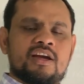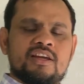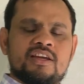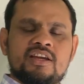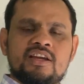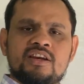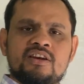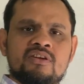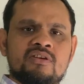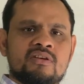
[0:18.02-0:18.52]

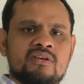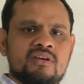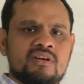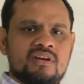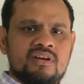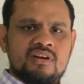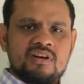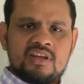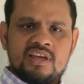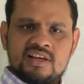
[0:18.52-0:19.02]

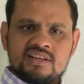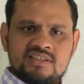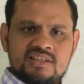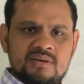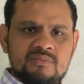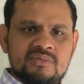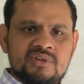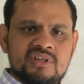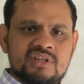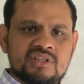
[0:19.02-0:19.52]
In
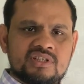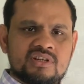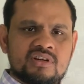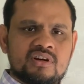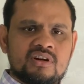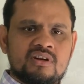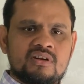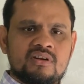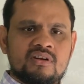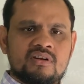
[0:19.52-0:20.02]

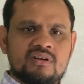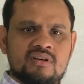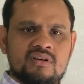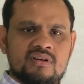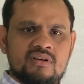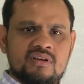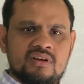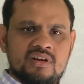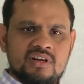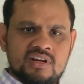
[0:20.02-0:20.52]
examination,
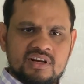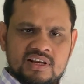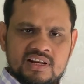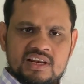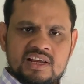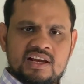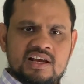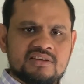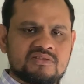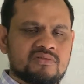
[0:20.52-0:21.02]
in
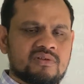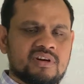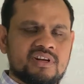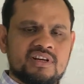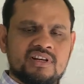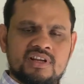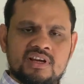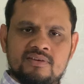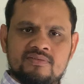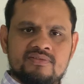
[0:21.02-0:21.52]
class or
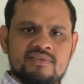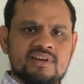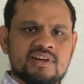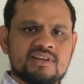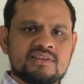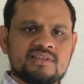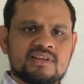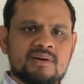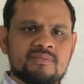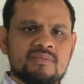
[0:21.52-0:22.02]
in FE
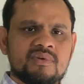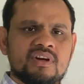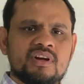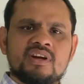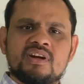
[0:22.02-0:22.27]
exam,